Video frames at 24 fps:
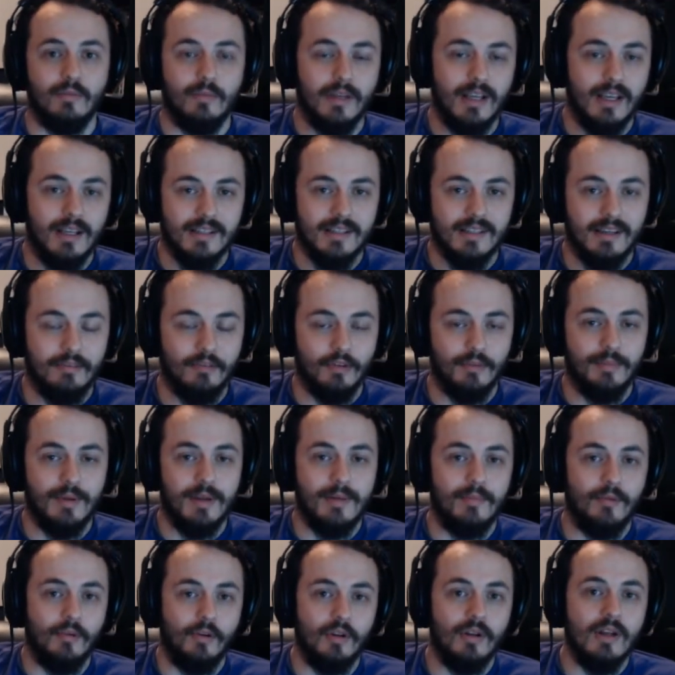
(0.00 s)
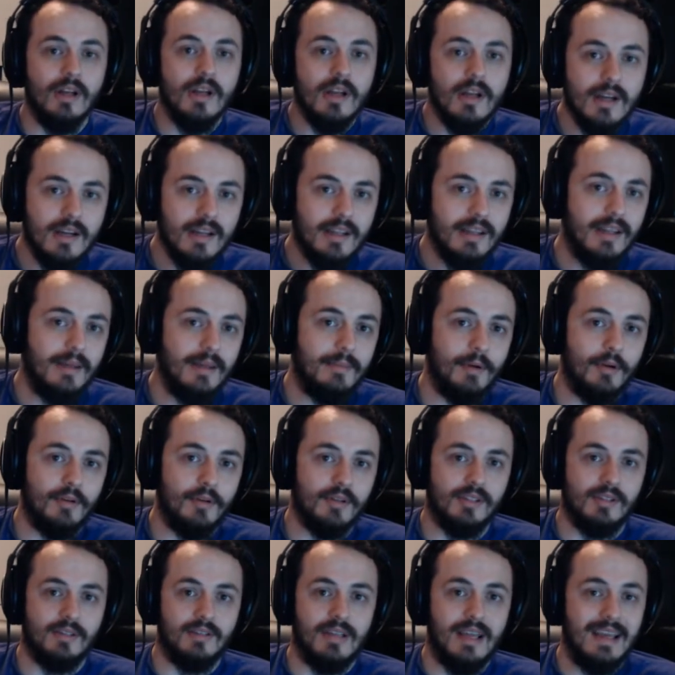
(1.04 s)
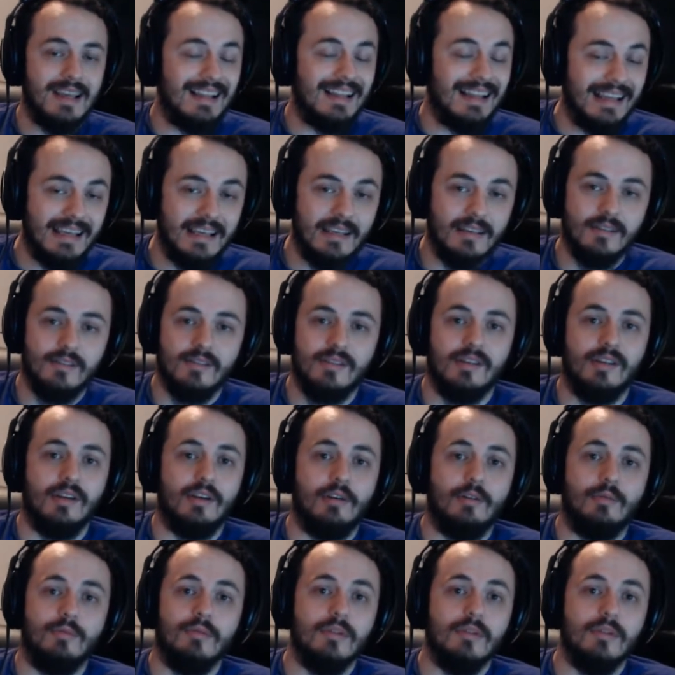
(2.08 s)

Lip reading: We got several people that post daily, so